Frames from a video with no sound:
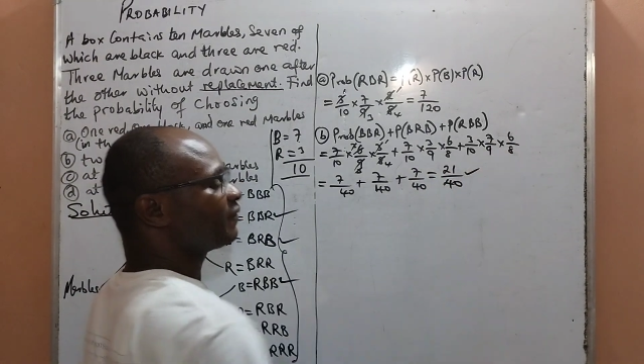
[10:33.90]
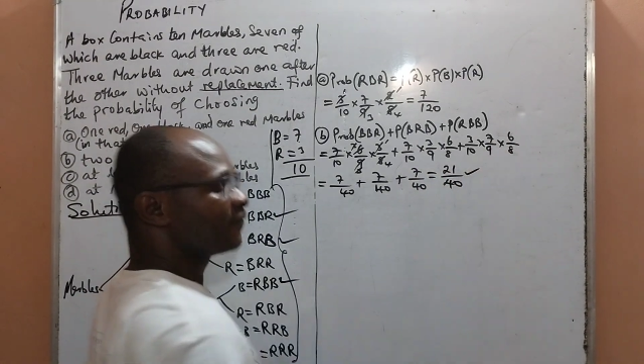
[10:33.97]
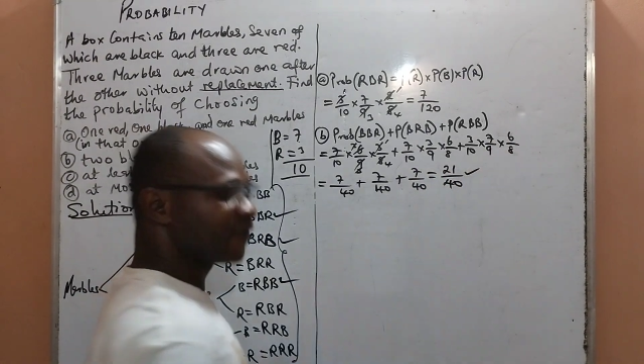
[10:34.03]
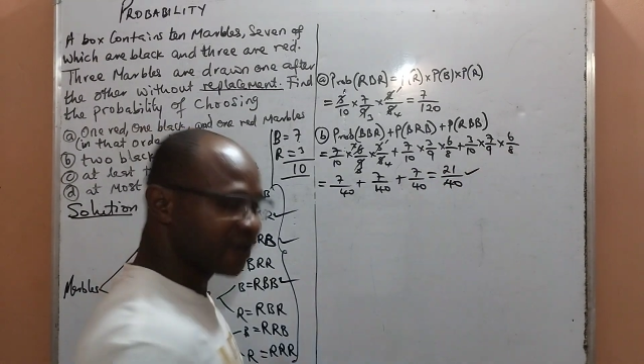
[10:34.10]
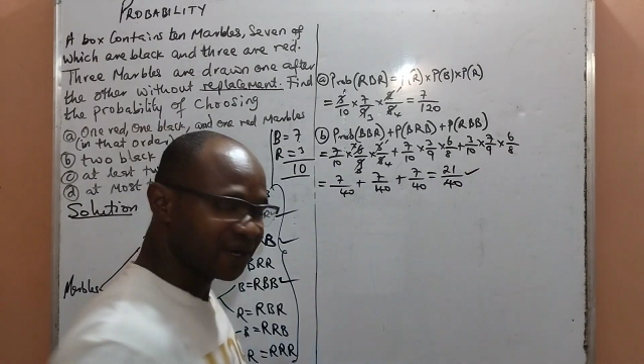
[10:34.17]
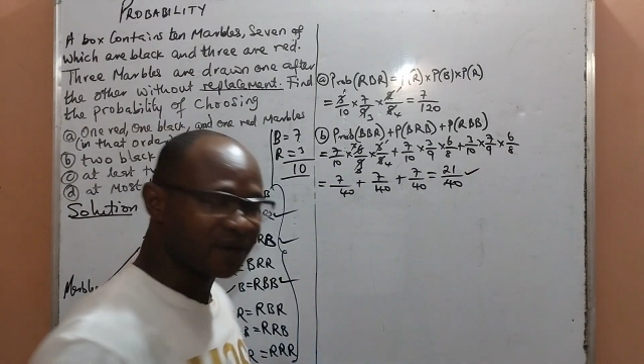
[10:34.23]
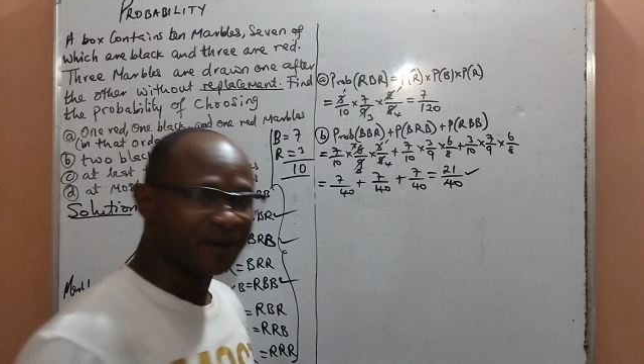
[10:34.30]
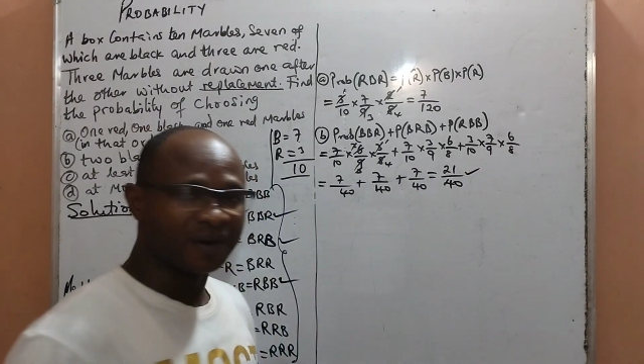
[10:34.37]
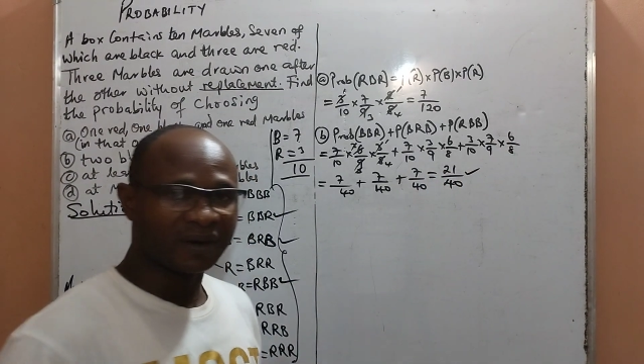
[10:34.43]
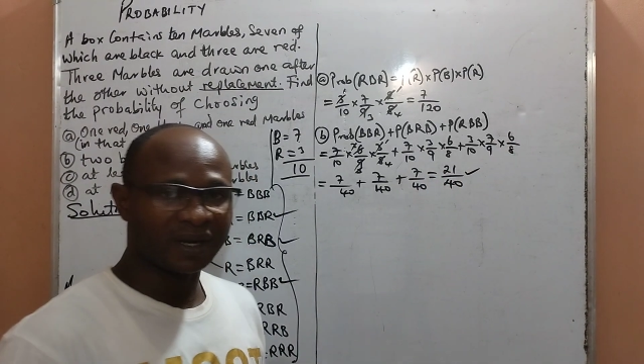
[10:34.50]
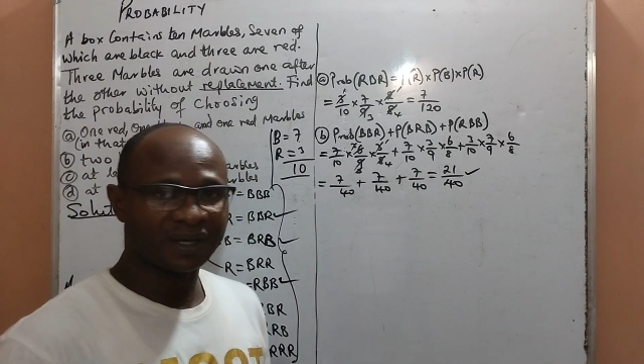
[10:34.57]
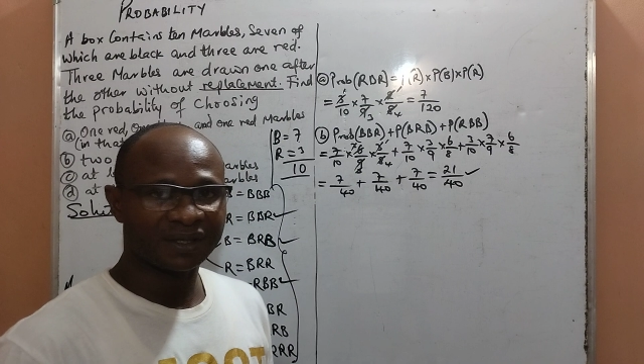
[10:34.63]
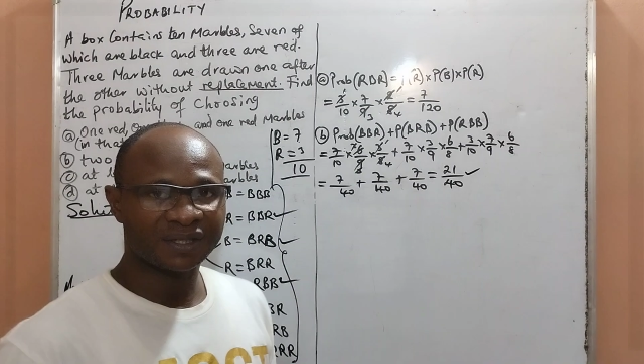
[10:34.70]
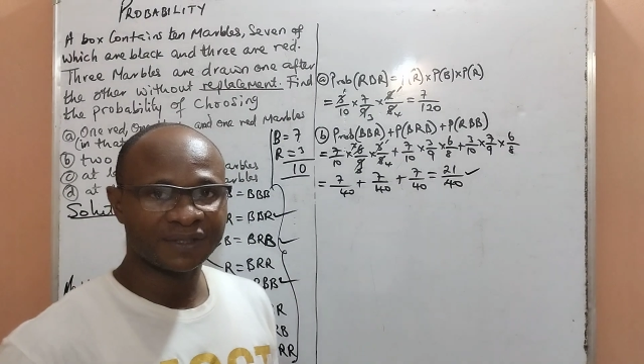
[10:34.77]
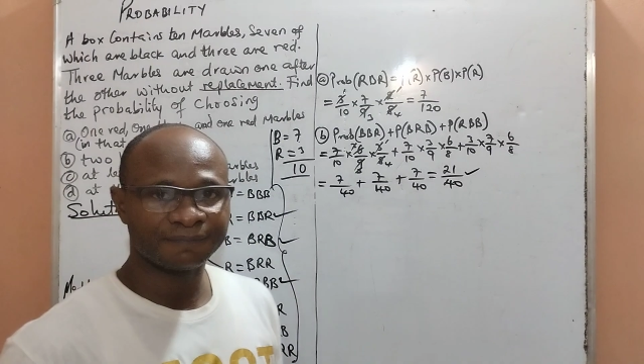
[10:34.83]
Very
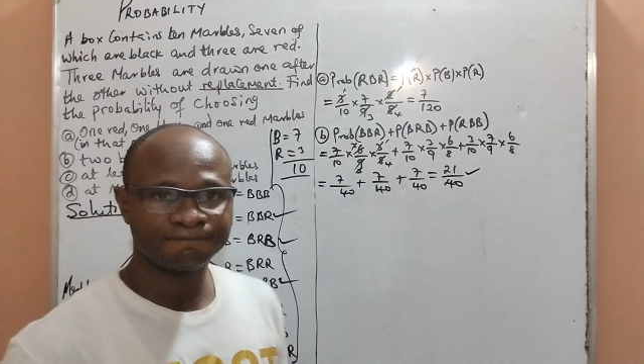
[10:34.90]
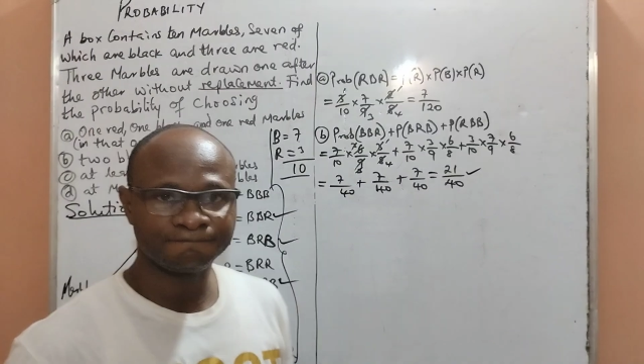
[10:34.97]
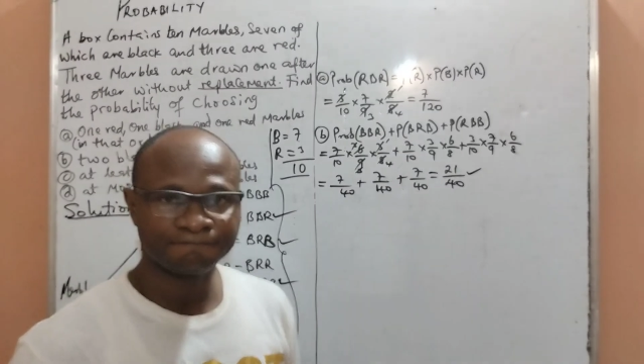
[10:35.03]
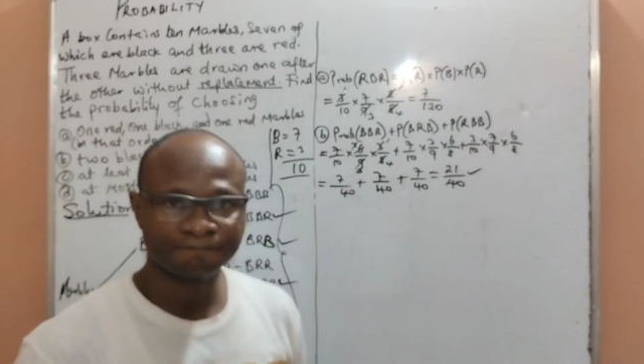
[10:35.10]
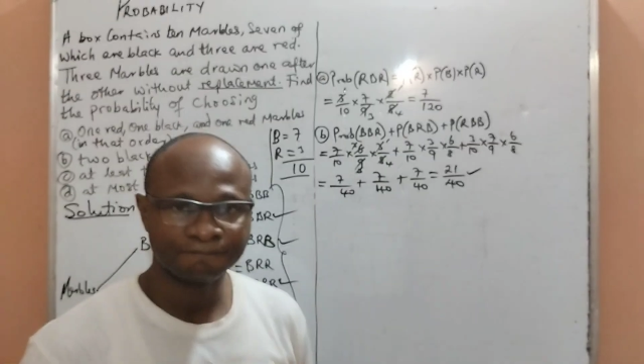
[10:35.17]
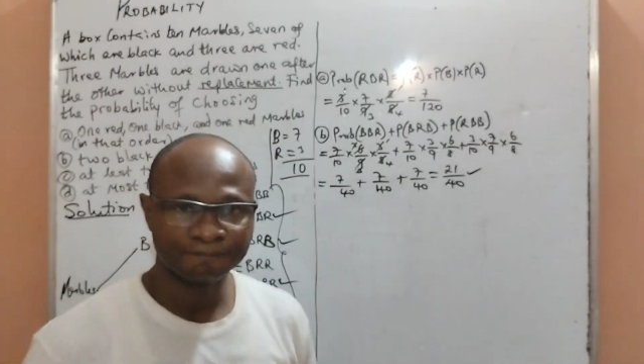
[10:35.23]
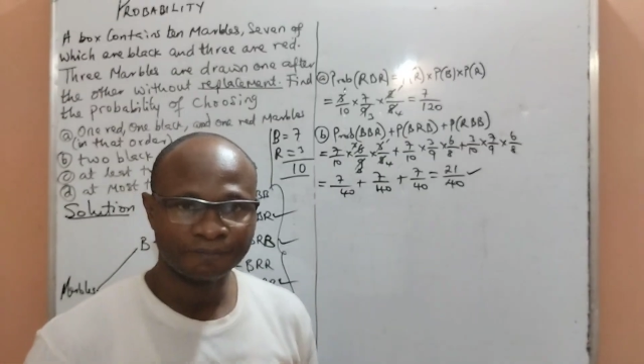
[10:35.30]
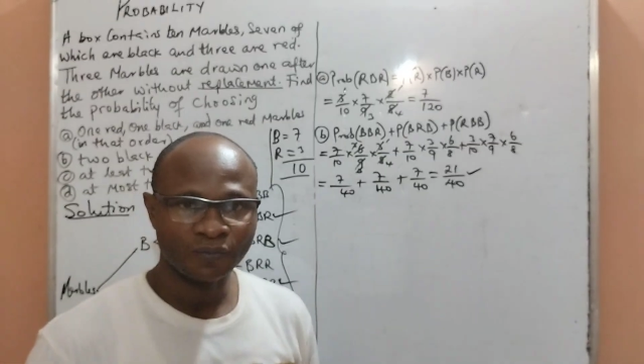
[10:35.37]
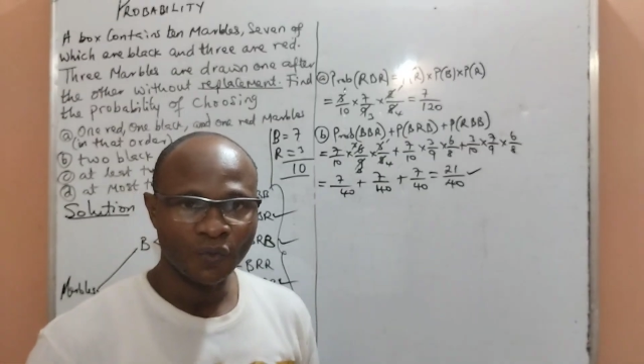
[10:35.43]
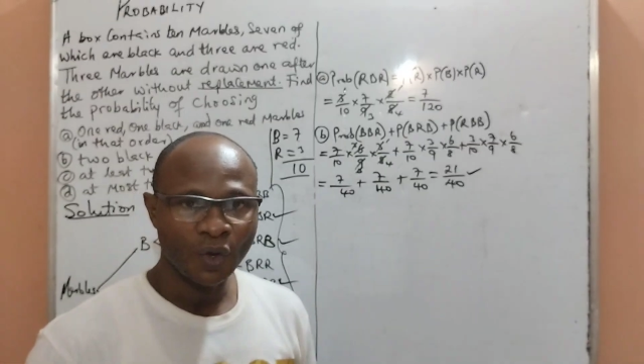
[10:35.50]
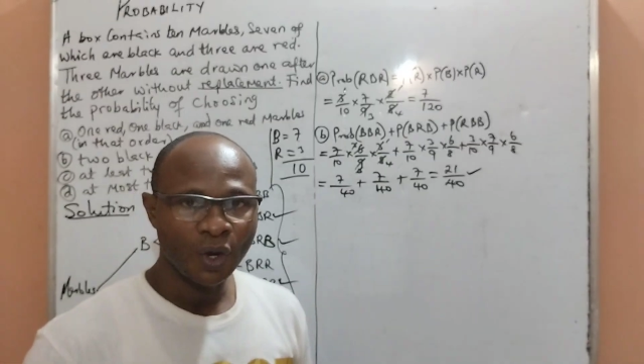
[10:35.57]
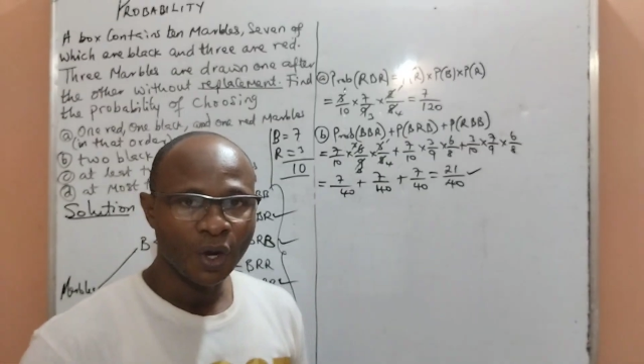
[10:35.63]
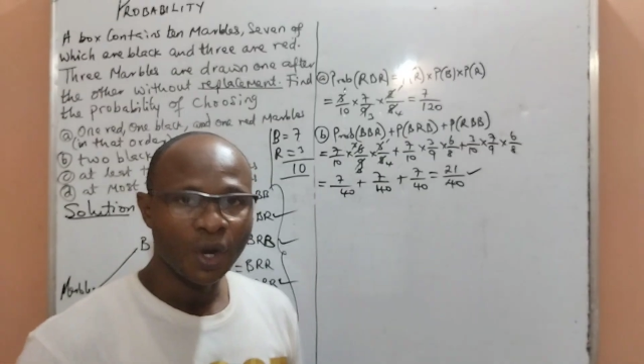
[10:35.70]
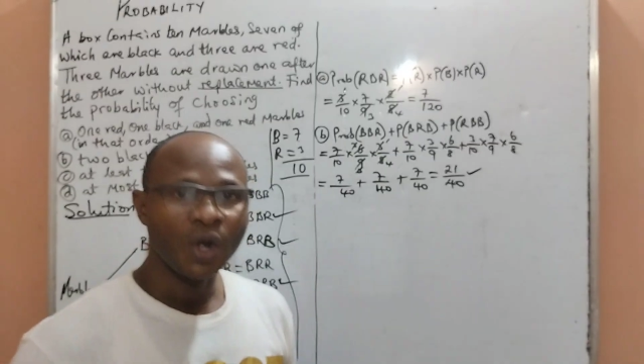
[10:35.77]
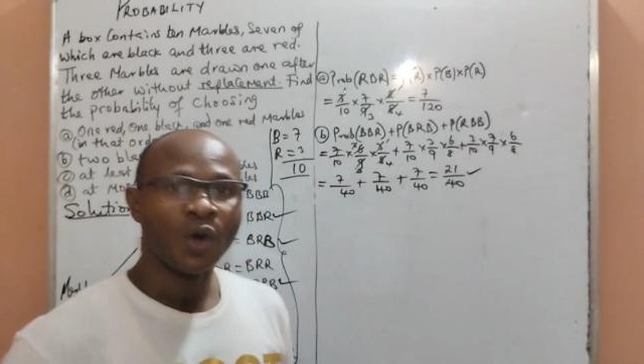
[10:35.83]
correct.
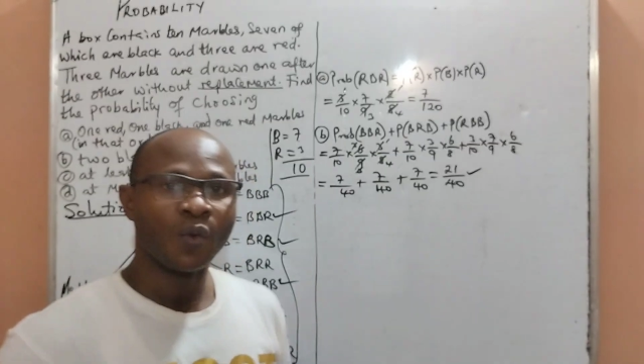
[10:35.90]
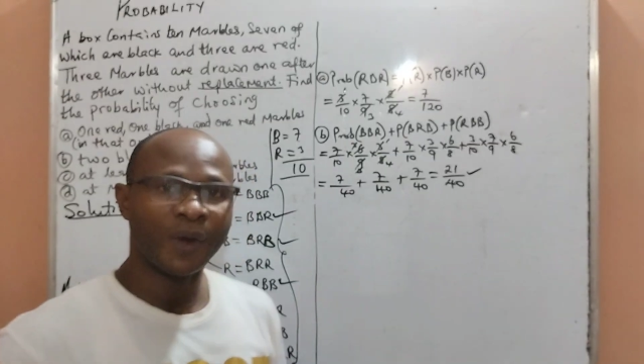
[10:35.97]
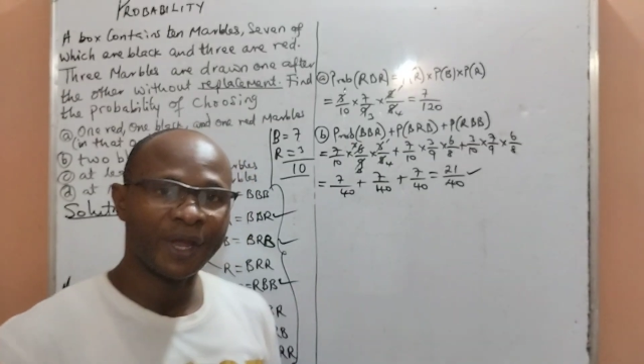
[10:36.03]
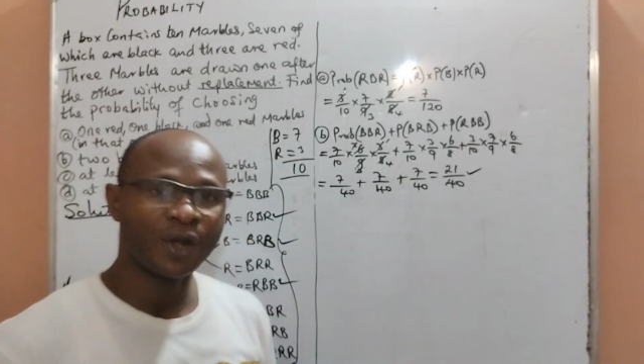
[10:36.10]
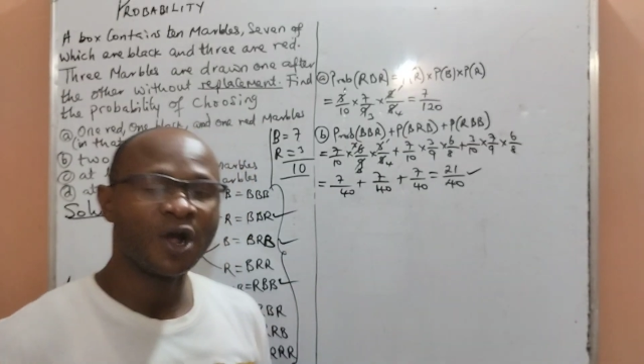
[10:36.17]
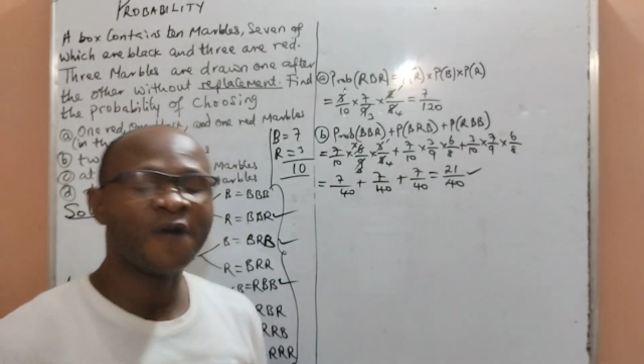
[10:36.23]
We